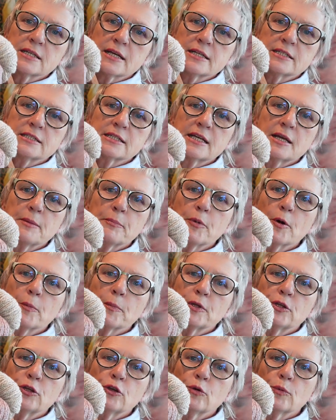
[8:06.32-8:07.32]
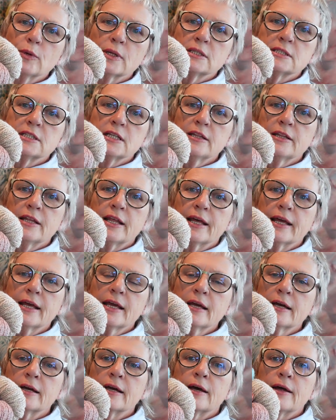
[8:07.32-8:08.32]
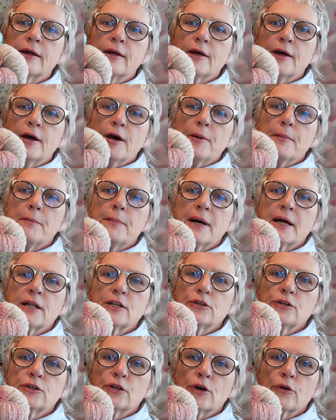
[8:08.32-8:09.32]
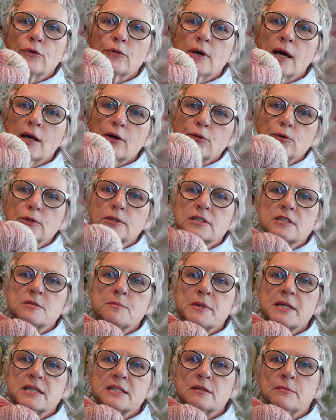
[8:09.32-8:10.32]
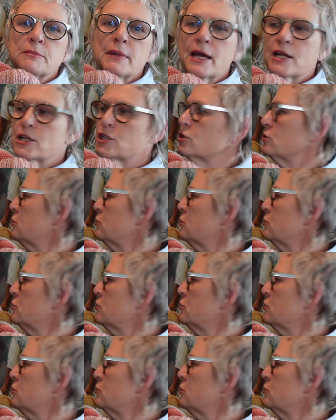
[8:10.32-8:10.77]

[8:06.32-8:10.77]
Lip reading: I had to keep popping new ones in there. But you know, I called this mix and match